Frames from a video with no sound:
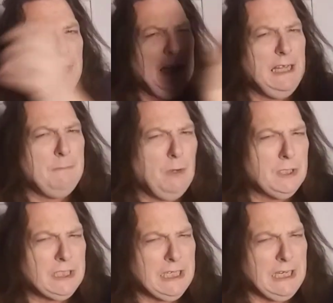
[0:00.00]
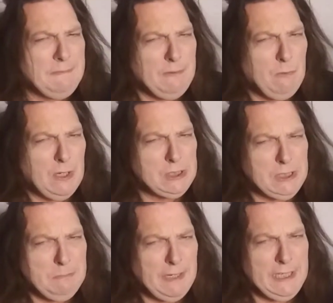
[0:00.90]
And I'm also going to be
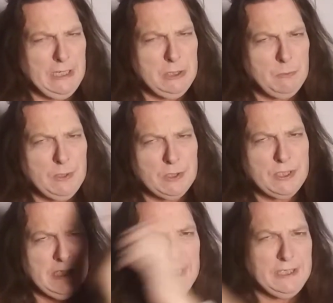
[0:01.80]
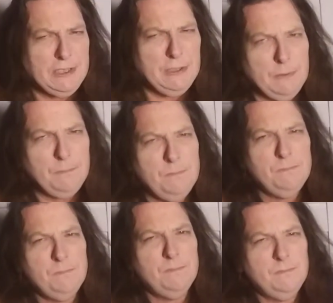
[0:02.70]
washing my underwears tonight, too.
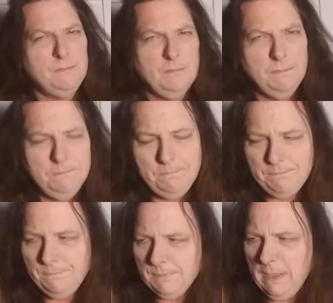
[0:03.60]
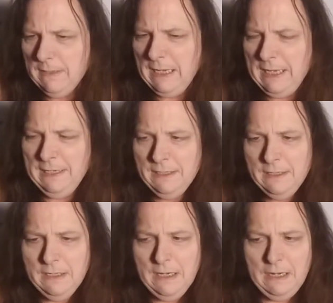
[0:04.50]
Okay?
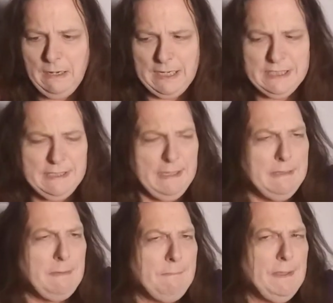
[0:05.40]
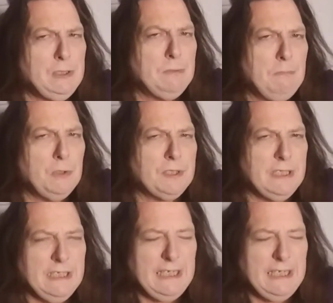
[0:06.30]
I stayed in my bedroom most of the